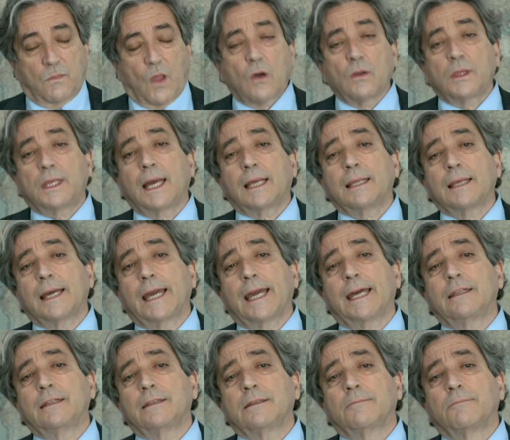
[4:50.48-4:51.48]
On the other
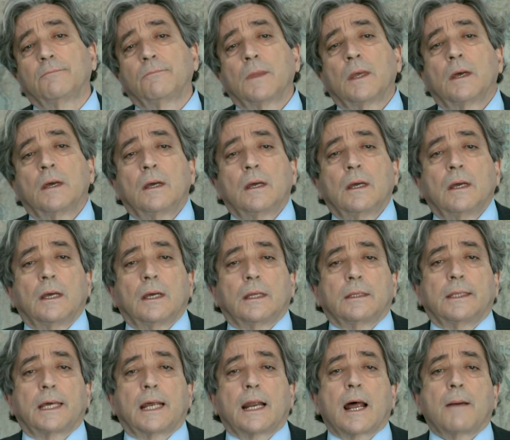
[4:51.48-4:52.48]
hand,
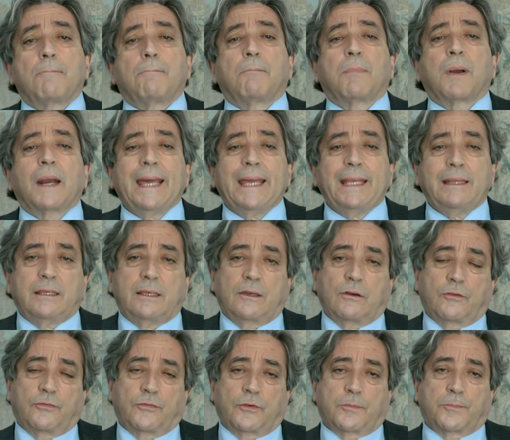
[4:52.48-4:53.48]
there are plenty
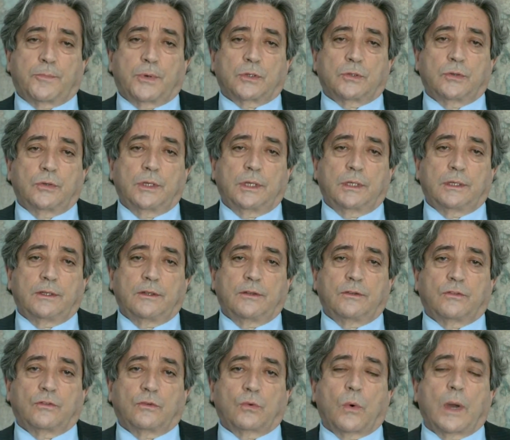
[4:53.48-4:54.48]
of
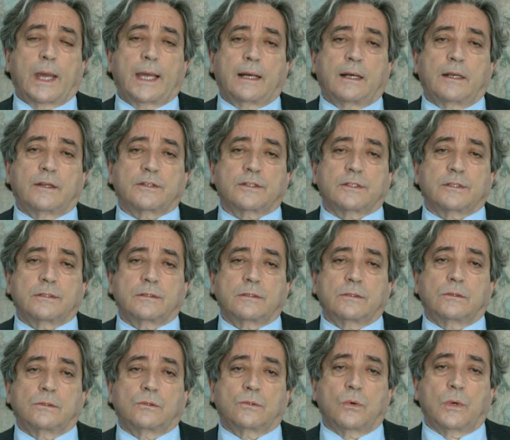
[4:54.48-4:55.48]
opportunities to anglers
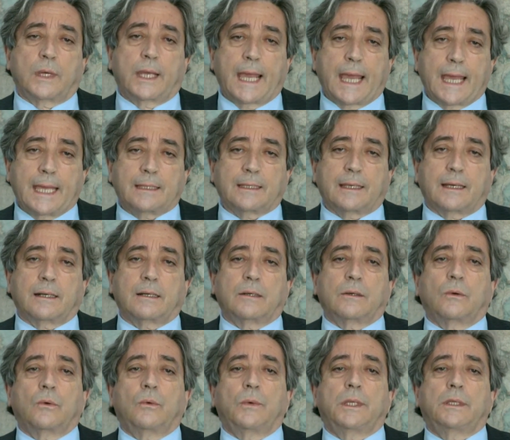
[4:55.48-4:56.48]
together
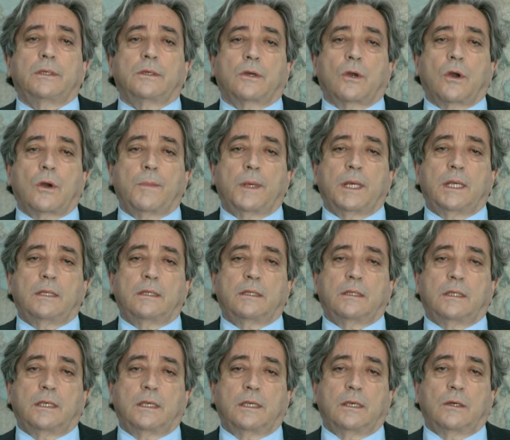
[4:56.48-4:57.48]
with
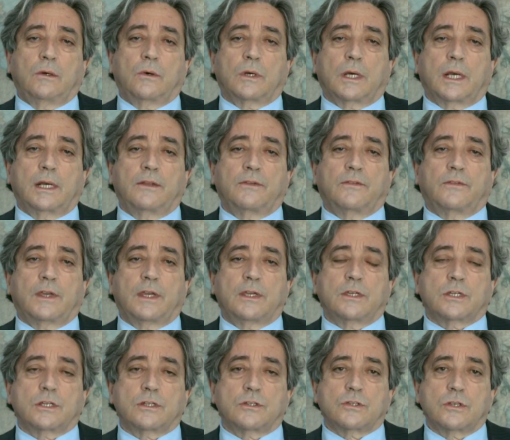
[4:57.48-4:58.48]
community
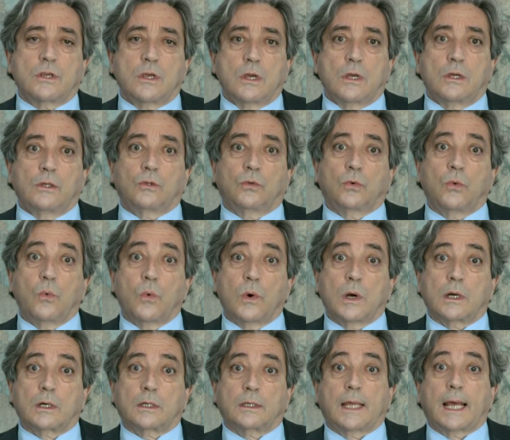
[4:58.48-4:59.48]
organizations to
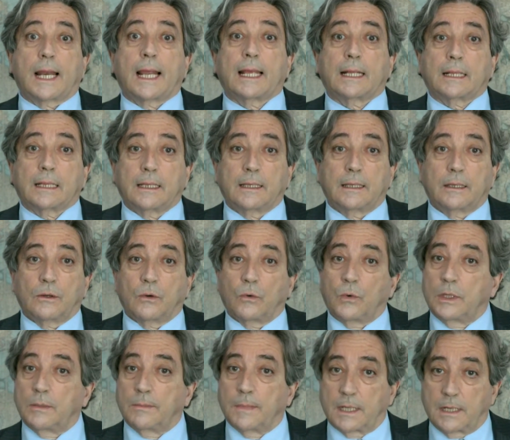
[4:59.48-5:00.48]
work directly
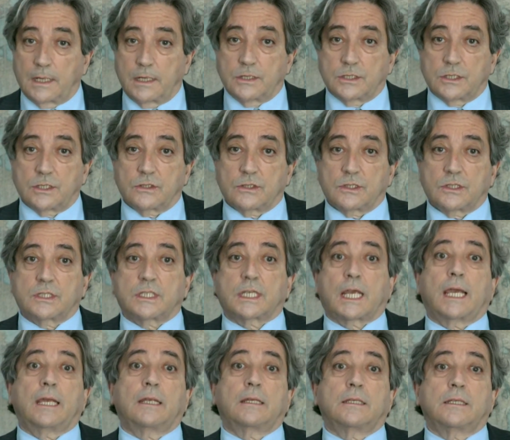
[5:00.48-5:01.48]
with managers,
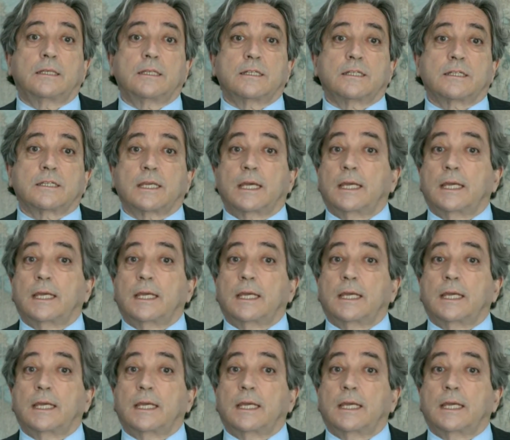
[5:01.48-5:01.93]
scientists